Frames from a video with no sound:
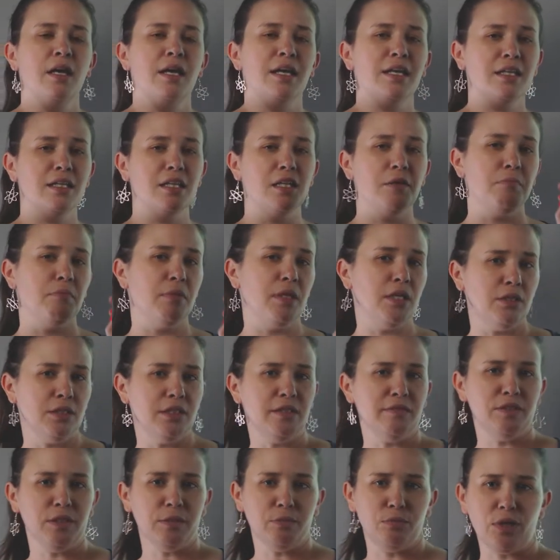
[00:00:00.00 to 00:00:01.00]
And in the middle
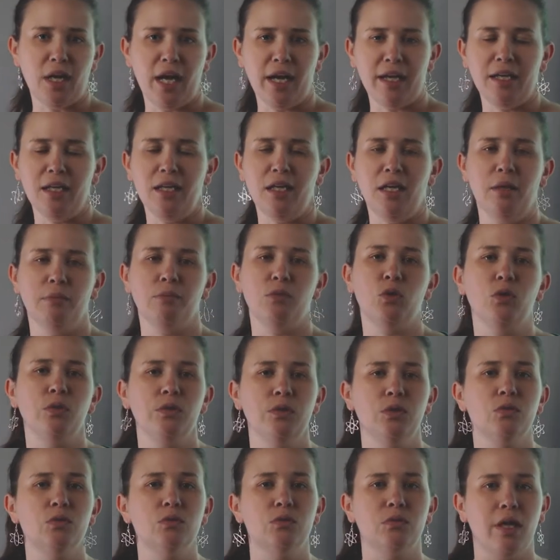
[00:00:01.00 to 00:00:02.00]
of the bracket, I'm
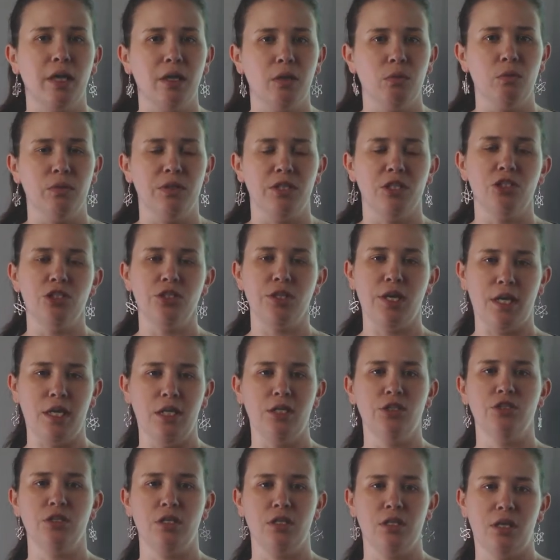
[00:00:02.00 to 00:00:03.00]
going to write what the
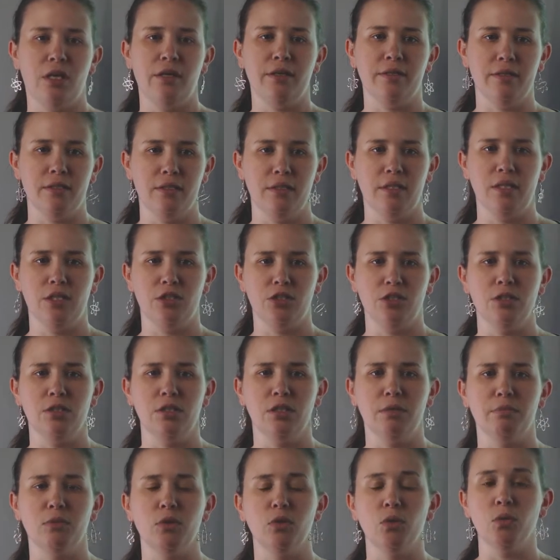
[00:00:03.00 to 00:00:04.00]
change in oxidation
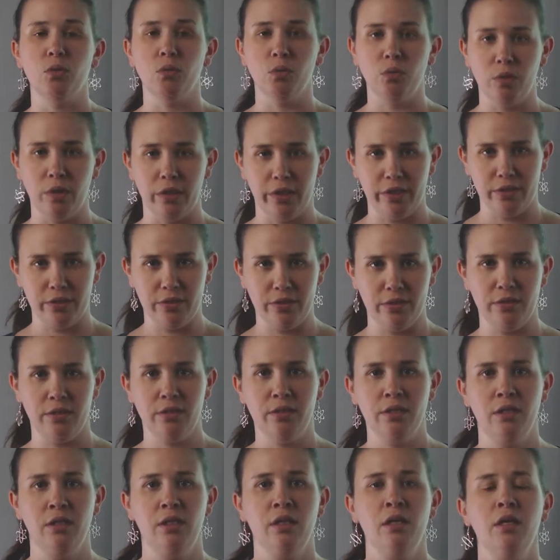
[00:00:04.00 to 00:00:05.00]
number
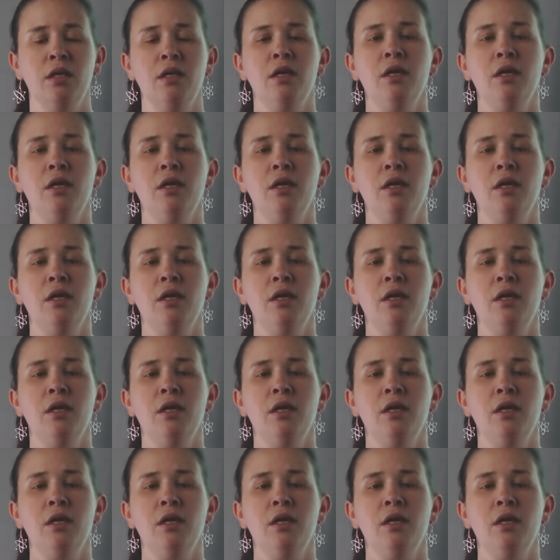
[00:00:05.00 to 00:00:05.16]
was.